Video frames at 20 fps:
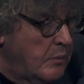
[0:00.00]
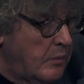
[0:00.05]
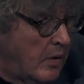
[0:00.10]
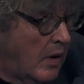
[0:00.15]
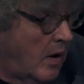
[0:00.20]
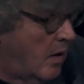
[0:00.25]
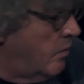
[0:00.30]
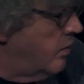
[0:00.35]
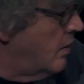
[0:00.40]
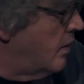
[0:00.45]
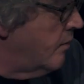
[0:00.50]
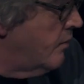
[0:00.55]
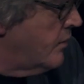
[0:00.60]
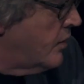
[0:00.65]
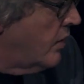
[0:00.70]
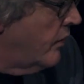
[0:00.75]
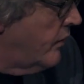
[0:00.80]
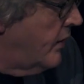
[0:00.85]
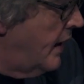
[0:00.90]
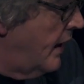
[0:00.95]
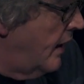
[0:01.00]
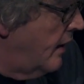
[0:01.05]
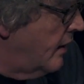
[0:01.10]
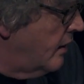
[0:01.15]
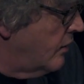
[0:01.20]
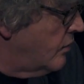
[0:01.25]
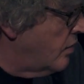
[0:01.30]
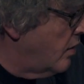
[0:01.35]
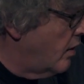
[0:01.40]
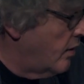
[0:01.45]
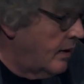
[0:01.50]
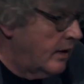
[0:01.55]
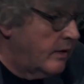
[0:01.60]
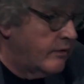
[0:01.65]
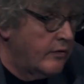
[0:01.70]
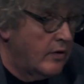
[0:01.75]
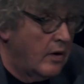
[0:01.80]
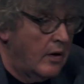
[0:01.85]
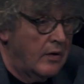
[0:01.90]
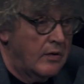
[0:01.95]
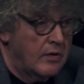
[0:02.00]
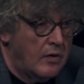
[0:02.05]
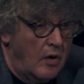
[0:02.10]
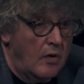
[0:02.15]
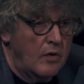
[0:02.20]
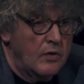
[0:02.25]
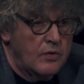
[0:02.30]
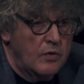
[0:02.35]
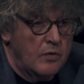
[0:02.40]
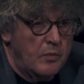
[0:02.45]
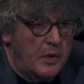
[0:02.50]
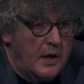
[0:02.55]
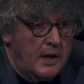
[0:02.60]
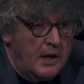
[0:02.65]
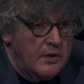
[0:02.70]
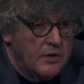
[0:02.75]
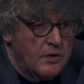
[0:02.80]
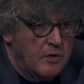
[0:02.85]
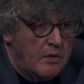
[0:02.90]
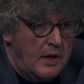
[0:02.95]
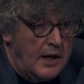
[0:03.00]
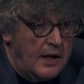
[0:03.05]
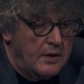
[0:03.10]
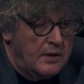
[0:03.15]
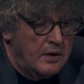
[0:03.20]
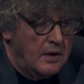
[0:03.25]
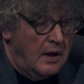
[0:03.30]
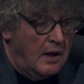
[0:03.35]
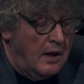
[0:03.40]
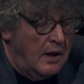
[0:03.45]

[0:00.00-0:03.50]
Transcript: problems on the electronic front also brings great